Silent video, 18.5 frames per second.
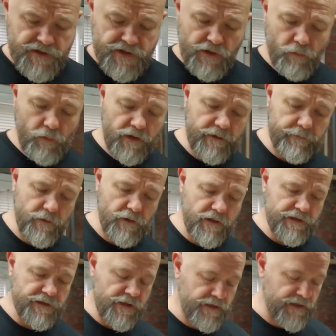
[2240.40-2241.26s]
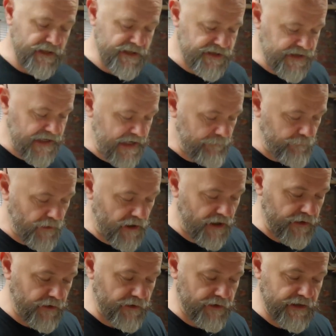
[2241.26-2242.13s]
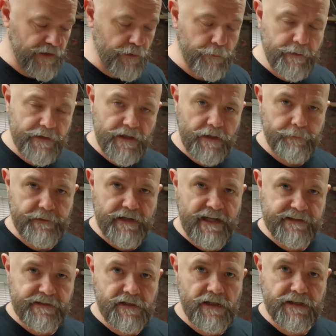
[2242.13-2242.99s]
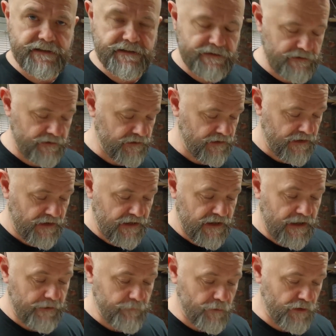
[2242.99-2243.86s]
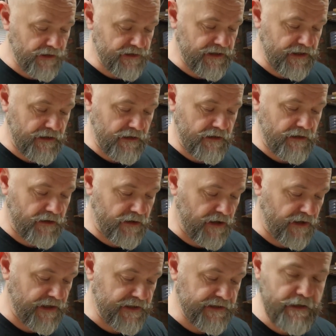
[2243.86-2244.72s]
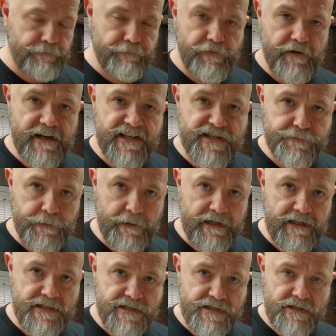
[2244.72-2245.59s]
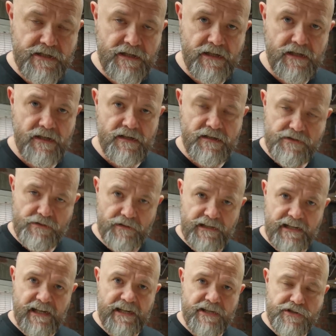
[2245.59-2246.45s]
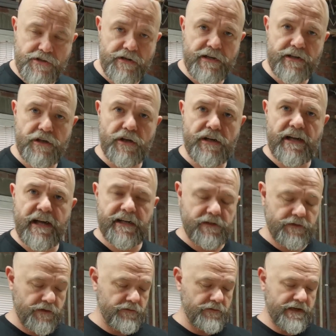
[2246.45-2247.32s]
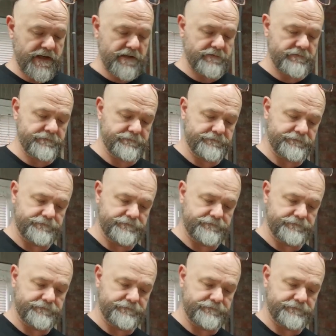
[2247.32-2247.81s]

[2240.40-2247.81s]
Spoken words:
What I'm going to do this time, rather than open up that cut, I'm going to cut it into a fresh piece so we can get a sort of good accurate reading.